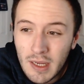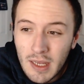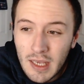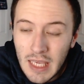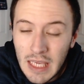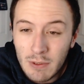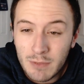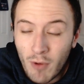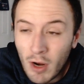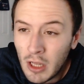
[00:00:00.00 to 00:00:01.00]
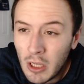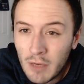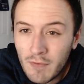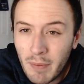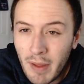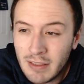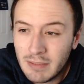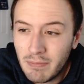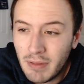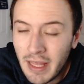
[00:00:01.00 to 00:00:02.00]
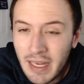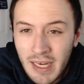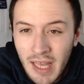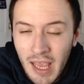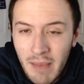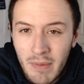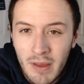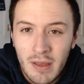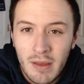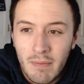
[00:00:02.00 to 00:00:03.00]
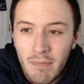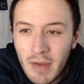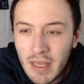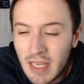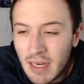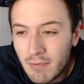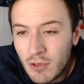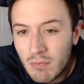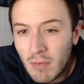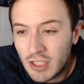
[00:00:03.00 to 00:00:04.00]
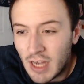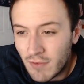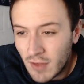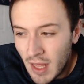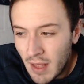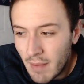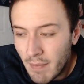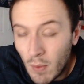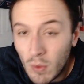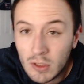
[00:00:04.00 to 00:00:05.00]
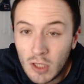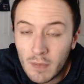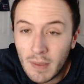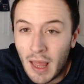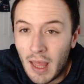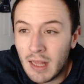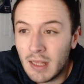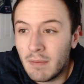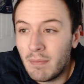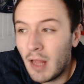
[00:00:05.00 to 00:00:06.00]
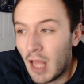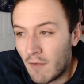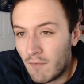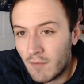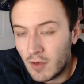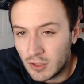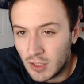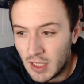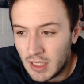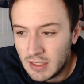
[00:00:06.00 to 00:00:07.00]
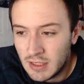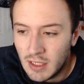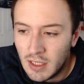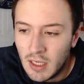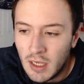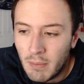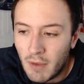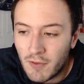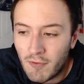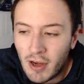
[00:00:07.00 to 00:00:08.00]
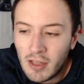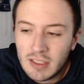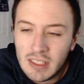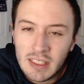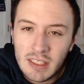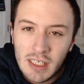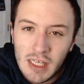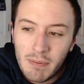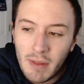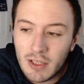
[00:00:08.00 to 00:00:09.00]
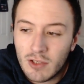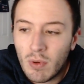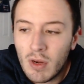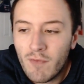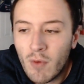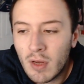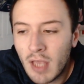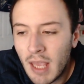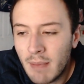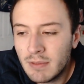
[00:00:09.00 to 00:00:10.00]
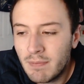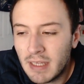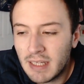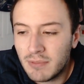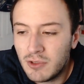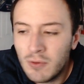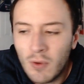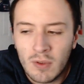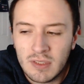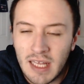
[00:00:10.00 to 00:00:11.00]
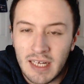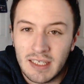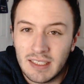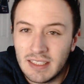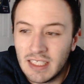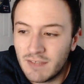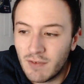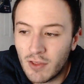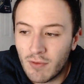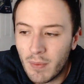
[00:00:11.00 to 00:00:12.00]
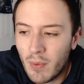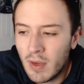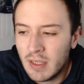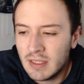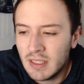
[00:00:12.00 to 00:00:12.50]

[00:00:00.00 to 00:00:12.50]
he was brought along for the playoffs, played in the game, but he didn't do much after that. I will talk about that in the playoff version of this. But for the regular season, he played in 24 games, picked up 2 goals and an assist for 3 points.